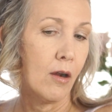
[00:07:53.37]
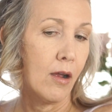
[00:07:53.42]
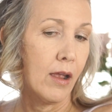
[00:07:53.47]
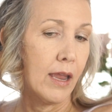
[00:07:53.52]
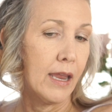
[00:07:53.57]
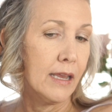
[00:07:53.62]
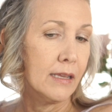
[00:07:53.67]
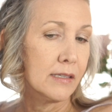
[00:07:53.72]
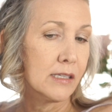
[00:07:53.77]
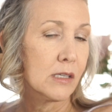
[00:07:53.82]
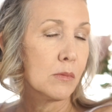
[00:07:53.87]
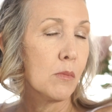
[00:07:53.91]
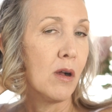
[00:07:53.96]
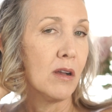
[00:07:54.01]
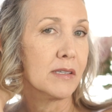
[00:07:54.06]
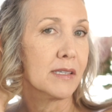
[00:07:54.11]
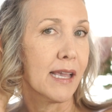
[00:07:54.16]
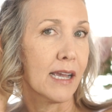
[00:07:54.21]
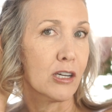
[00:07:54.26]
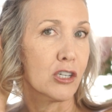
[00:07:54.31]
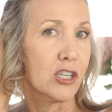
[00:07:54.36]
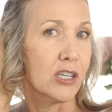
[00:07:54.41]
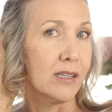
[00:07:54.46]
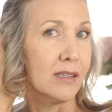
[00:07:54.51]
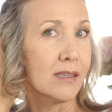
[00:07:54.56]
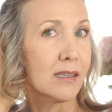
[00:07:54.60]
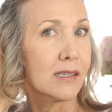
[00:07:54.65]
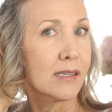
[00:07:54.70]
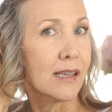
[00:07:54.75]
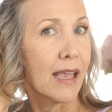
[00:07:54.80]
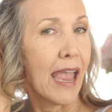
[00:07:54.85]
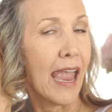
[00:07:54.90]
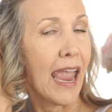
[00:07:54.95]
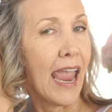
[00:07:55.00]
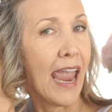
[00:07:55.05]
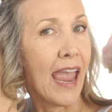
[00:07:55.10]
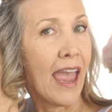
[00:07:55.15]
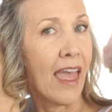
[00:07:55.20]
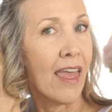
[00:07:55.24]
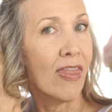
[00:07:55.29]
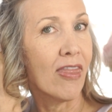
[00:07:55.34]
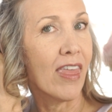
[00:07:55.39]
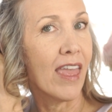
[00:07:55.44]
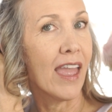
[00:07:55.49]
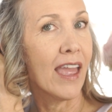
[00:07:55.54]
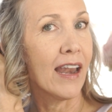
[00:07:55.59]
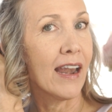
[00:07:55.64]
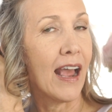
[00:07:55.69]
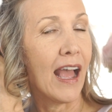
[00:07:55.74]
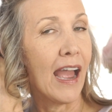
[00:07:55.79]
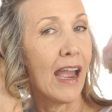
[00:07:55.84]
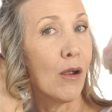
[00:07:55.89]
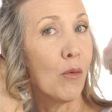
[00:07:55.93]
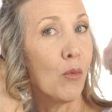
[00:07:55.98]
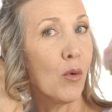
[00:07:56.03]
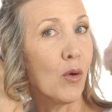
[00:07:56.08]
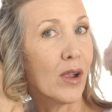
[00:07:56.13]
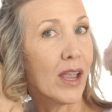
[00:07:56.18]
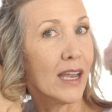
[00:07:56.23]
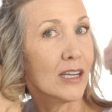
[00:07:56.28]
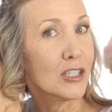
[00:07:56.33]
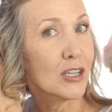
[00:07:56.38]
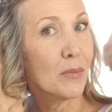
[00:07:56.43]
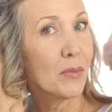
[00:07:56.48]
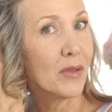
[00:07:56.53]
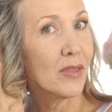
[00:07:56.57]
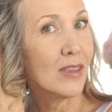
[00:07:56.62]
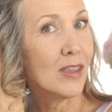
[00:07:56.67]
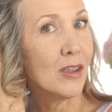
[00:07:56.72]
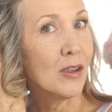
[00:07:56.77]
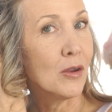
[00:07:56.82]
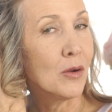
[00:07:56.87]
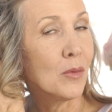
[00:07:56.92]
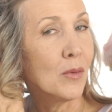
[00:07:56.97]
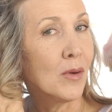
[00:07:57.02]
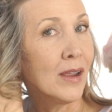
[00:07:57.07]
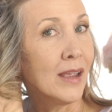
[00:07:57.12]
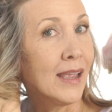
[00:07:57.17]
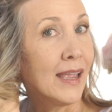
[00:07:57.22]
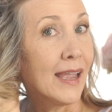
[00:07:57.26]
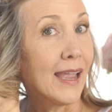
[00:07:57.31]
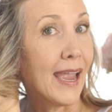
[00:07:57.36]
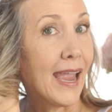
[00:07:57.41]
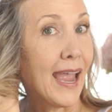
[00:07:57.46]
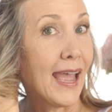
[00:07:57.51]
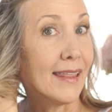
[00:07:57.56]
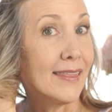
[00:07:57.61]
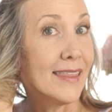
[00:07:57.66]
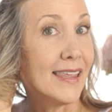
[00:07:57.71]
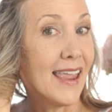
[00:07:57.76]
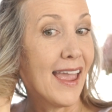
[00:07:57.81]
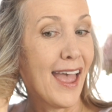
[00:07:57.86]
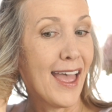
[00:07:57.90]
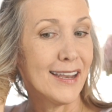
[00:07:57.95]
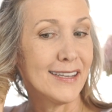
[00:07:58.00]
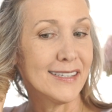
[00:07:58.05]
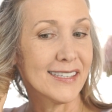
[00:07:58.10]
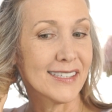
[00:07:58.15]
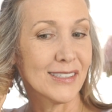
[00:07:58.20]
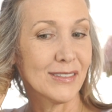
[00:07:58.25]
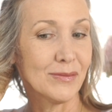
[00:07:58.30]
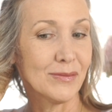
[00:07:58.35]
in small sections, and then I will catch up with you at the end.